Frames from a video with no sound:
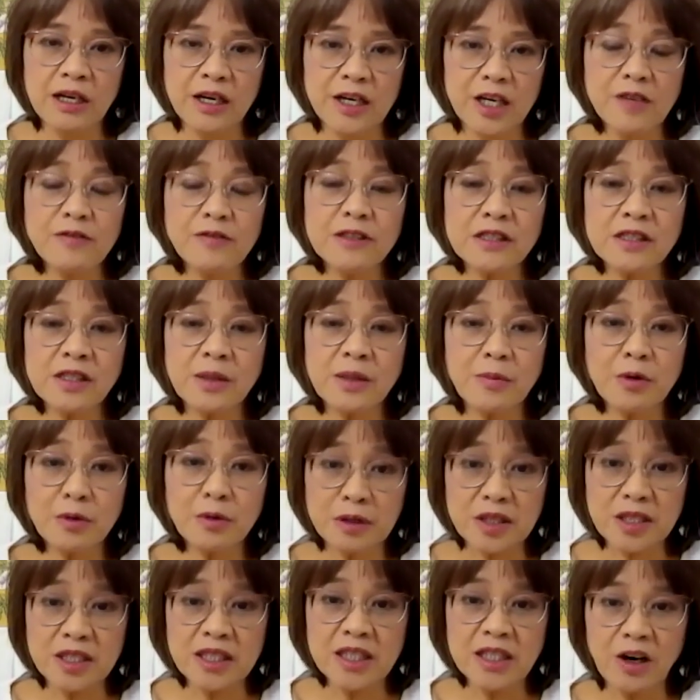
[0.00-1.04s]
give us some
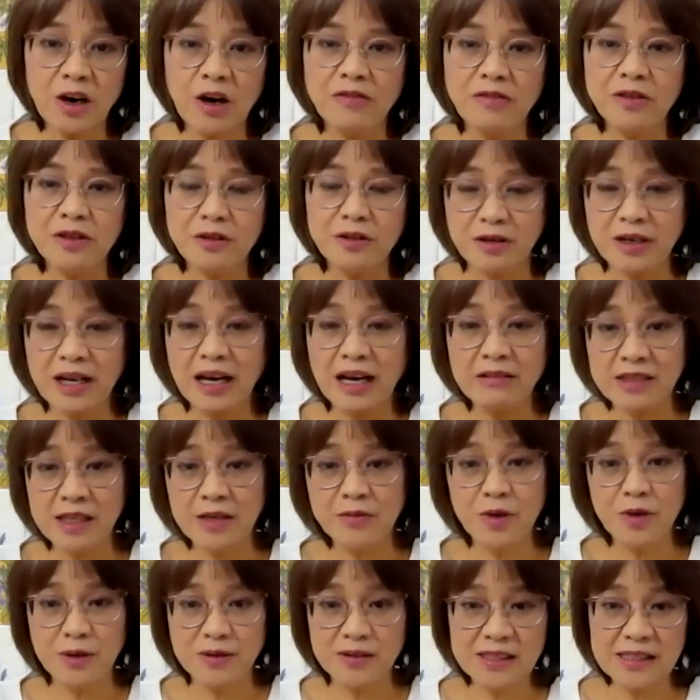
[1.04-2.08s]
critique of, now that
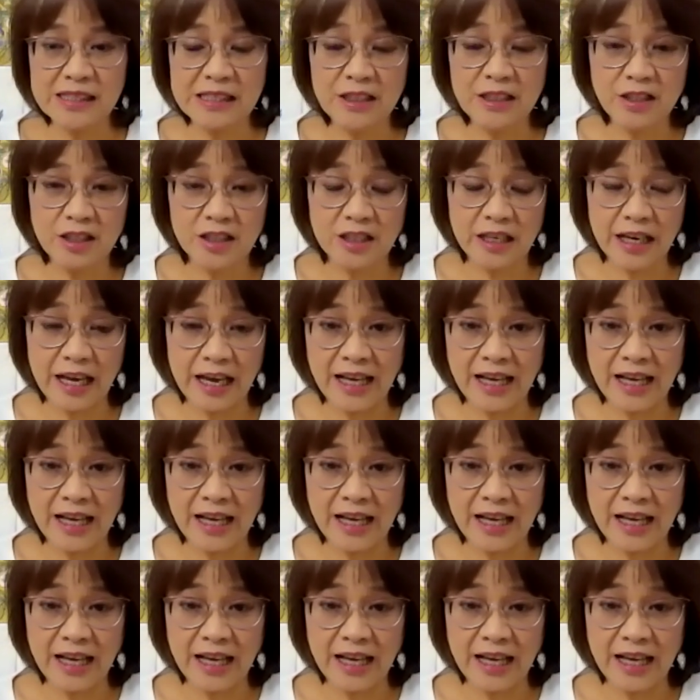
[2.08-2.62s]
you have seen the